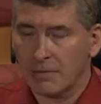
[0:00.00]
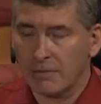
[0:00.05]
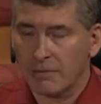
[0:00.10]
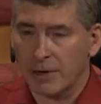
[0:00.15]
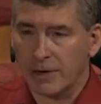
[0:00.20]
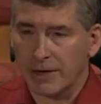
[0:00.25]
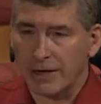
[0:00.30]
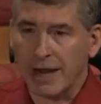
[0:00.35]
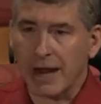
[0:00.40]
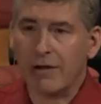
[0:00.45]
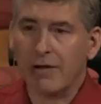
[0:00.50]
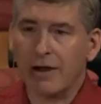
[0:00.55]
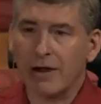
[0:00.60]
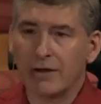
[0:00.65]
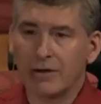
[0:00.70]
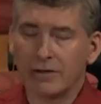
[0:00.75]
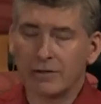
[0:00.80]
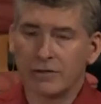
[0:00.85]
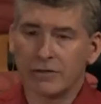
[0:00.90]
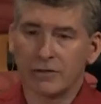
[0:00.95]
but now I
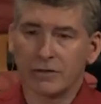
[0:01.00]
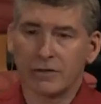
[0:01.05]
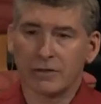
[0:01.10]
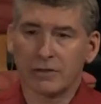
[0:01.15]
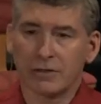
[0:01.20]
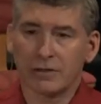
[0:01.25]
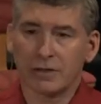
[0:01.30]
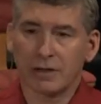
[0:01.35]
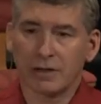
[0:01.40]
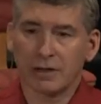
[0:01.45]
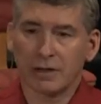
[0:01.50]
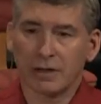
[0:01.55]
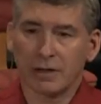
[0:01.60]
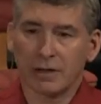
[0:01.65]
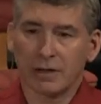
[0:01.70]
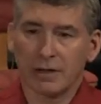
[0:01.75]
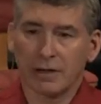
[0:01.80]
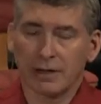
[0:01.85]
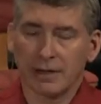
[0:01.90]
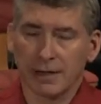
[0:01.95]
understood
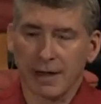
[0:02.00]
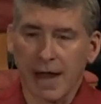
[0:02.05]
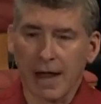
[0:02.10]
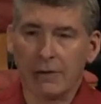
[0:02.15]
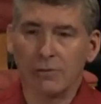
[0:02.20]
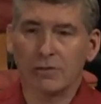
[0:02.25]
that I